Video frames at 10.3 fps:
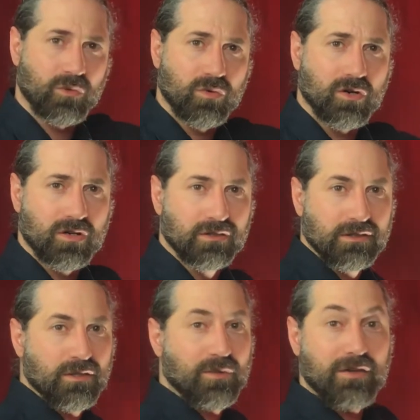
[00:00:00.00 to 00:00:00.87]
of the
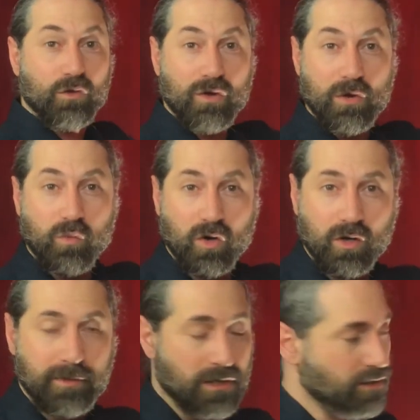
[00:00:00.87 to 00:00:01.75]
wall. We have the red
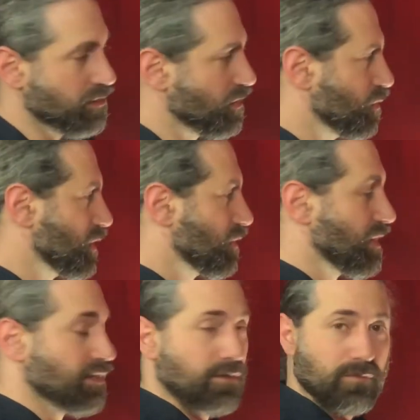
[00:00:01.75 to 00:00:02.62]
wall because, you know, we're
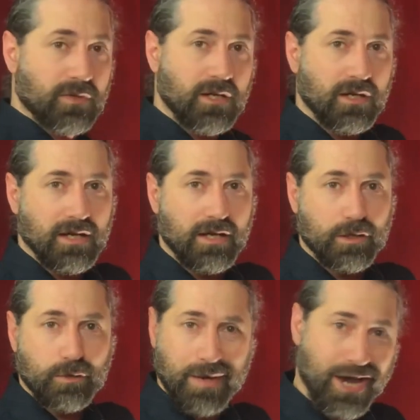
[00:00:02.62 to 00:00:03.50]
crazy,
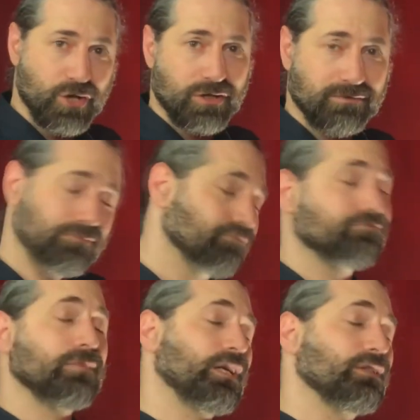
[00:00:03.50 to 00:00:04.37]
and it's passionate,
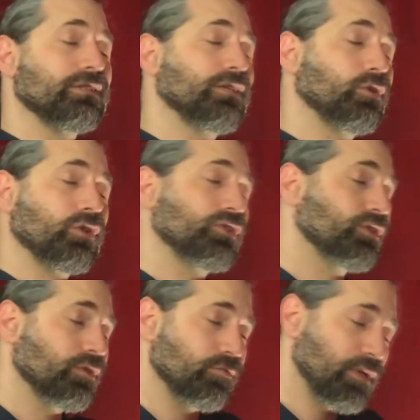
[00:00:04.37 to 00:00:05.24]
and
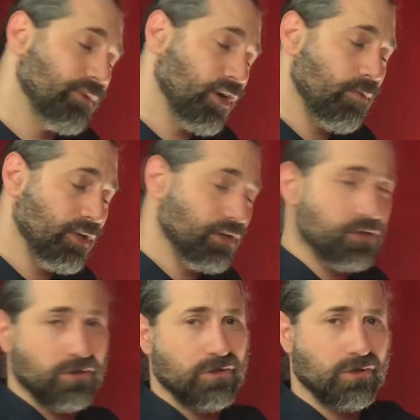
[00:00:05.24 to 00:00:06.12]
also BBR
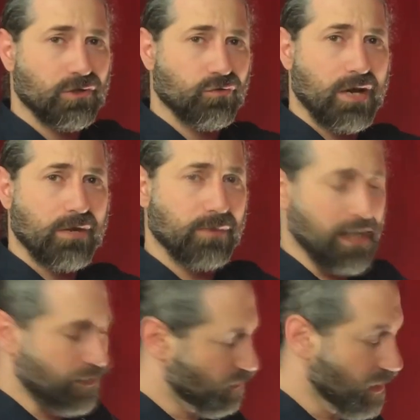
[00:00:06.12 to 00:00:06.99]
Productions is red and
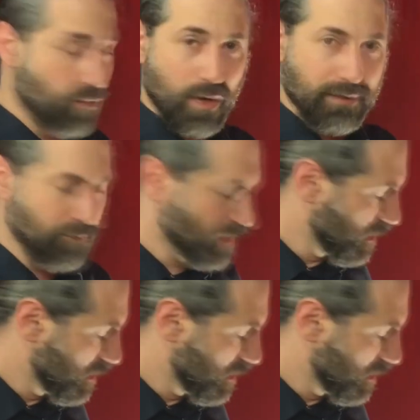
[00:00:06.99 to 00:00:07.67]
black and white.